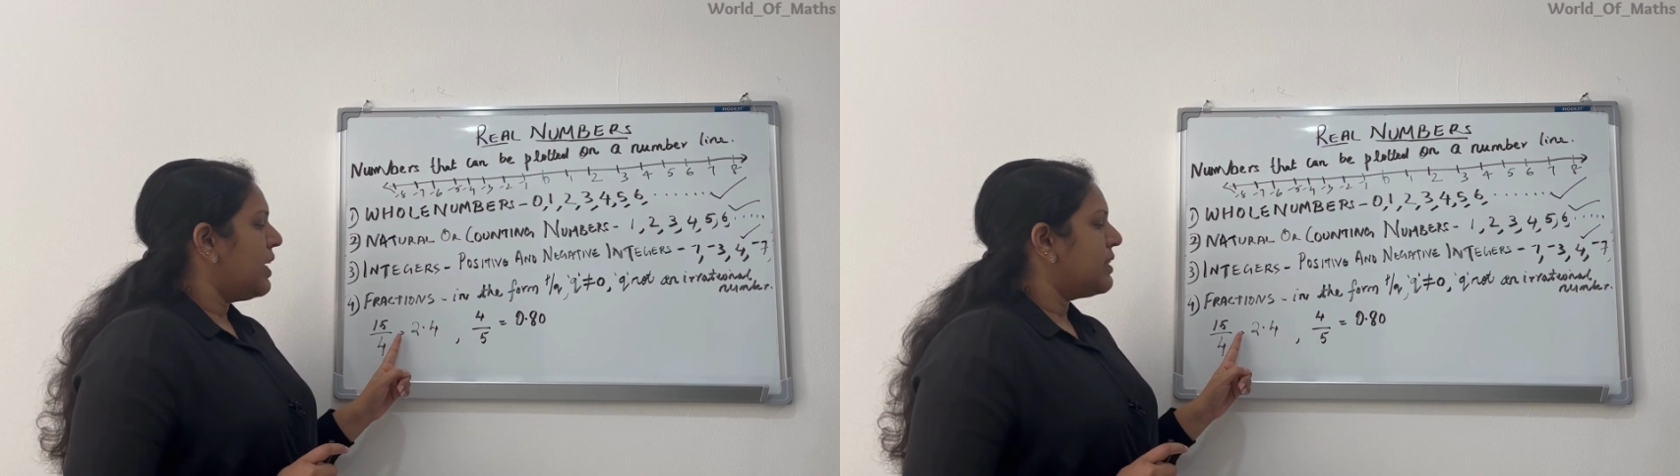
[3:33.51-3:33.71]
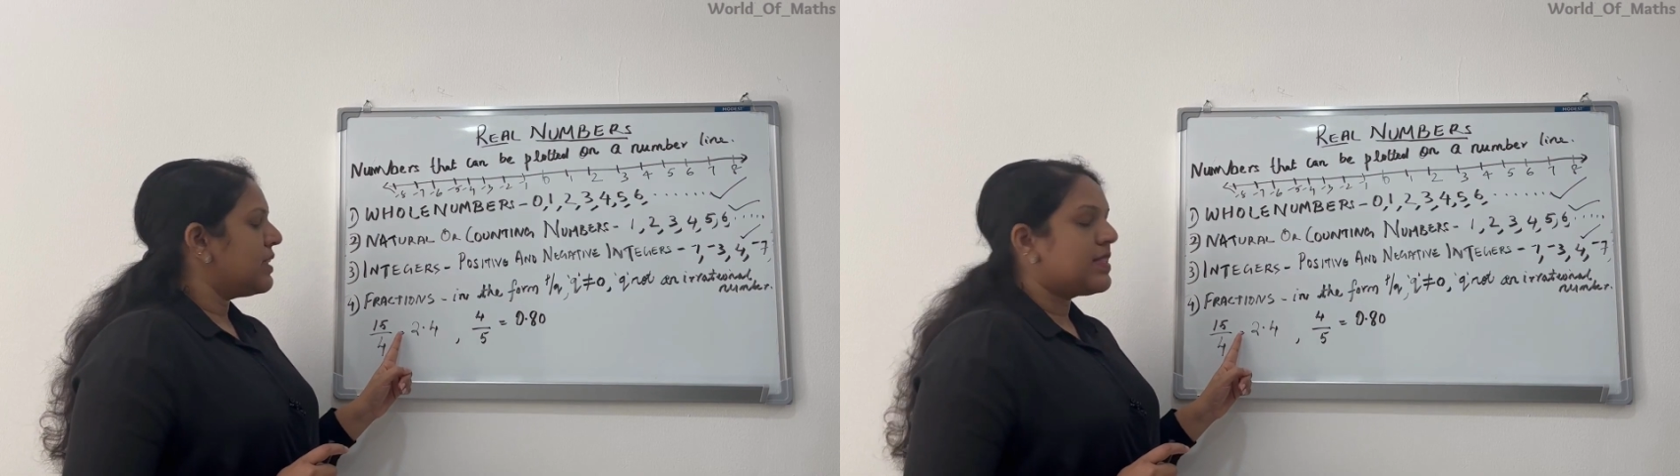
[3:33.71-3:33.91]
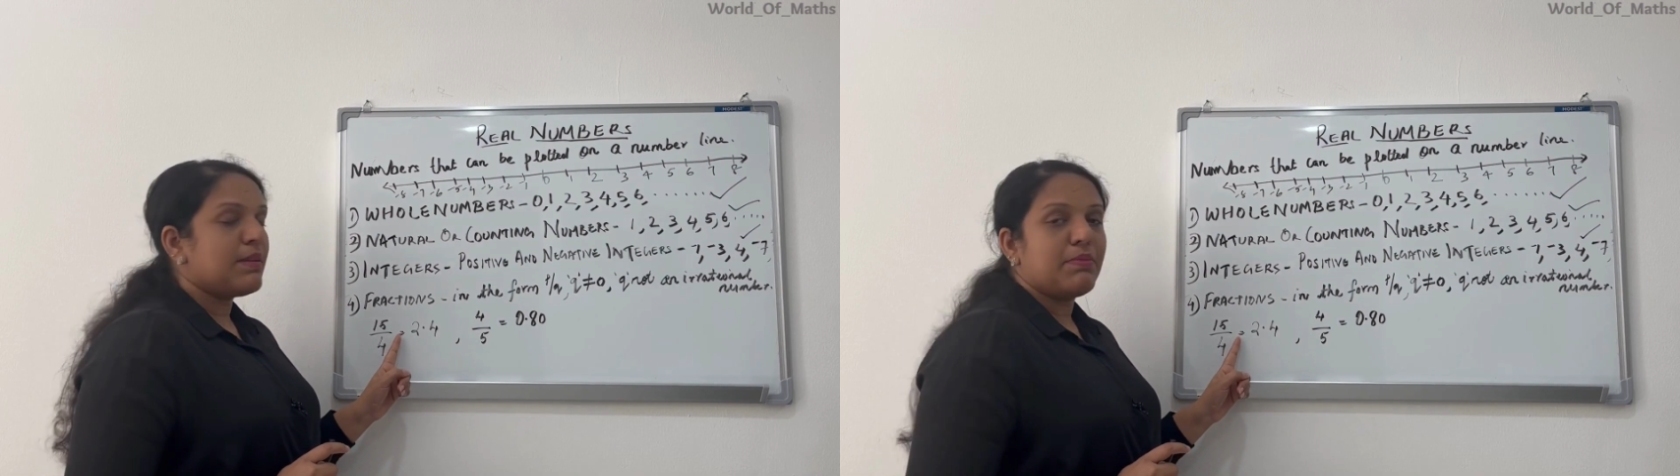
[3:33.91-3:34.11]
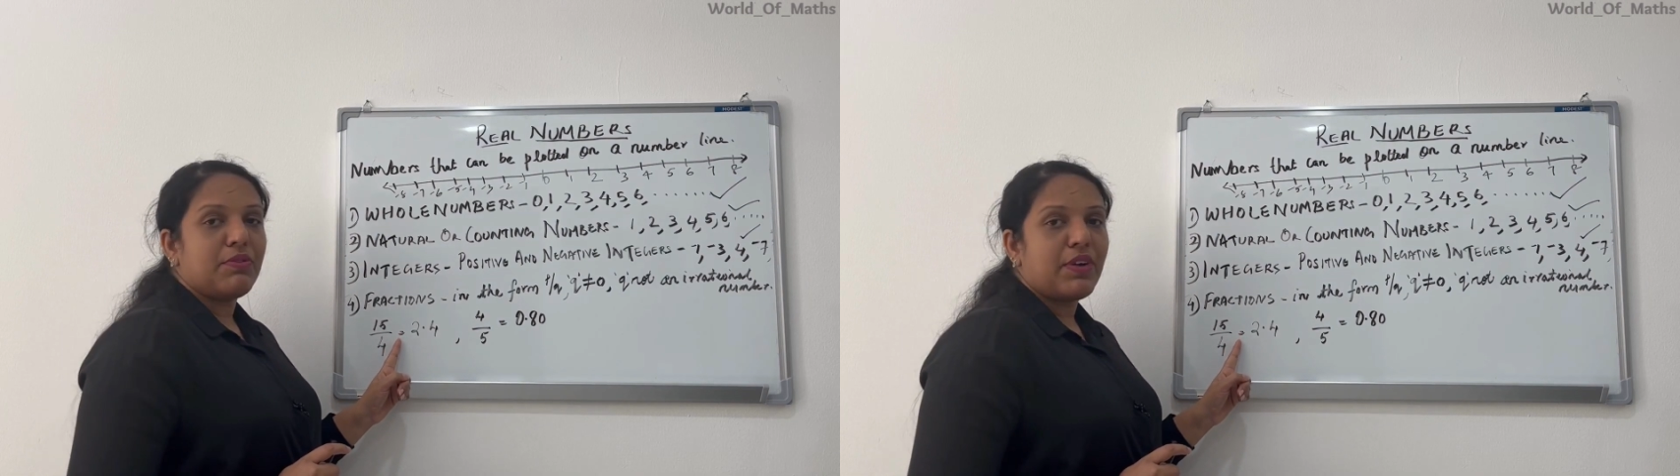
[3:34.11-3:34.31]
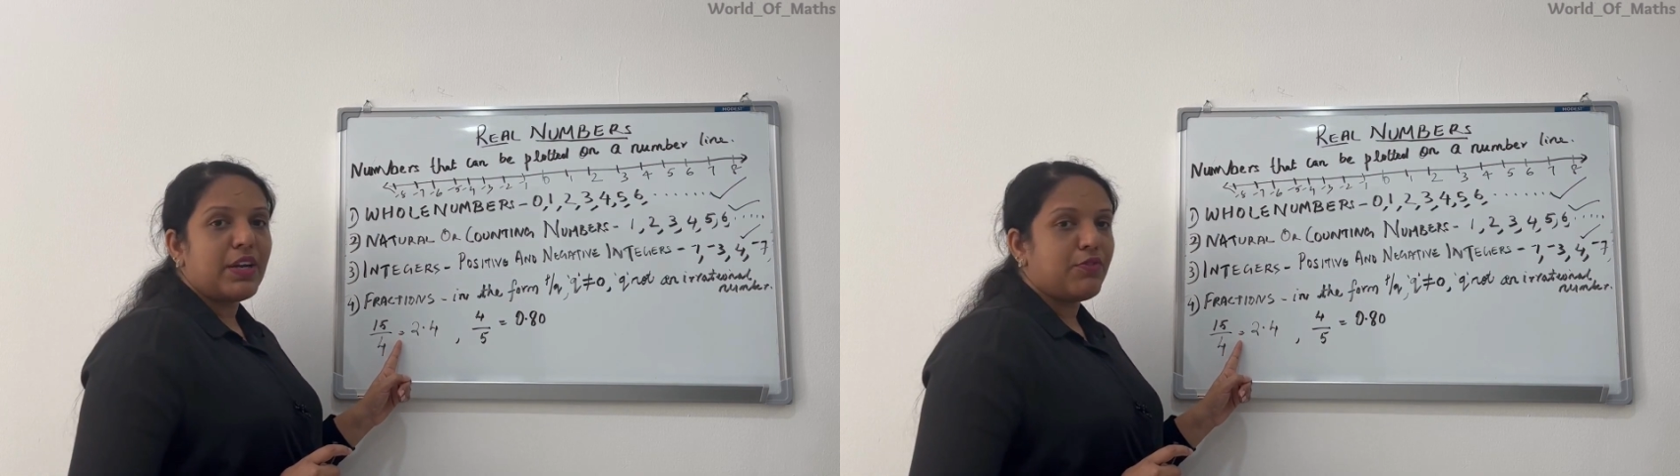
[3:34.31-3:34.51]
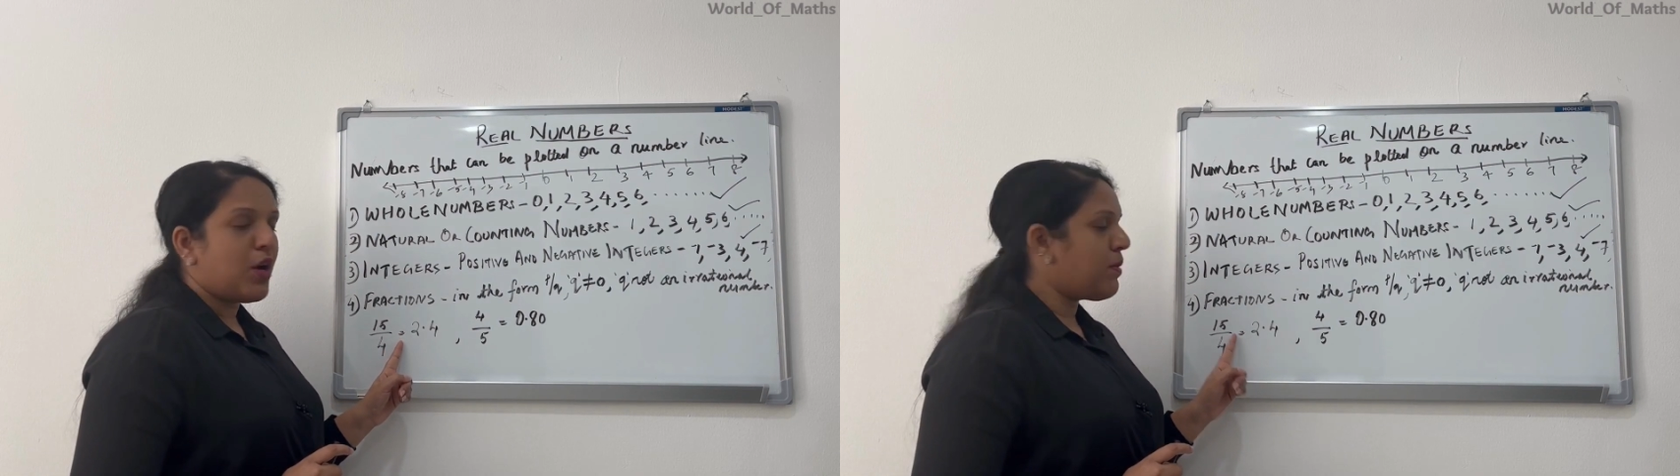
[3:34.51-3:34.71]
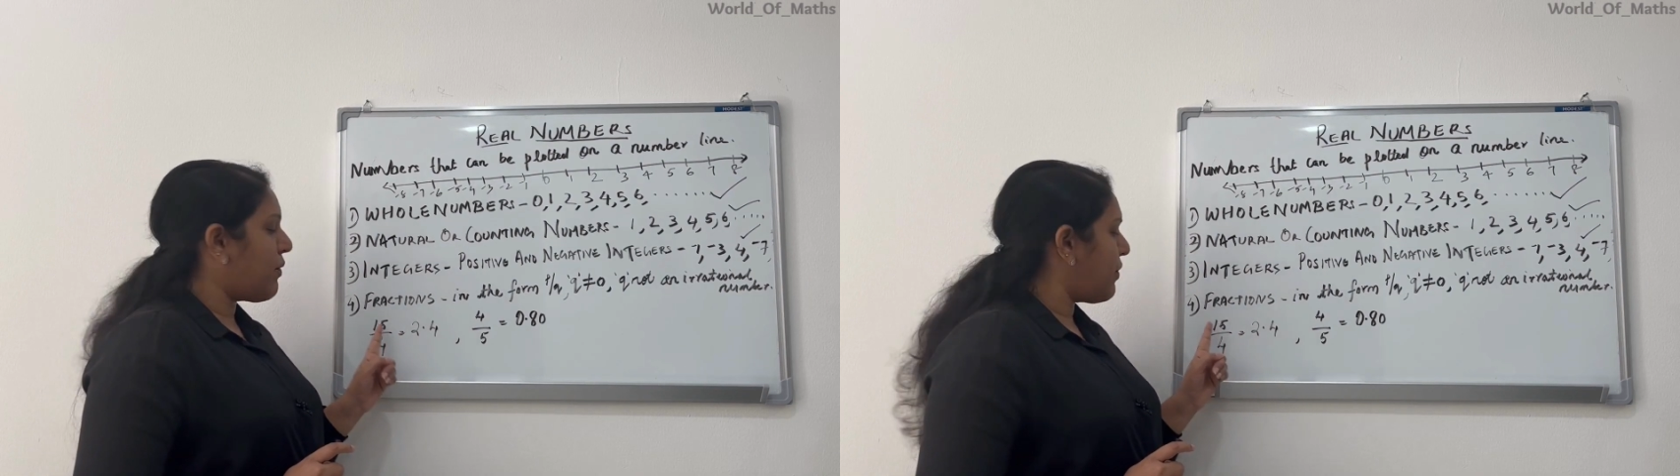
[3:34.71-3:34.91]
The simplified form of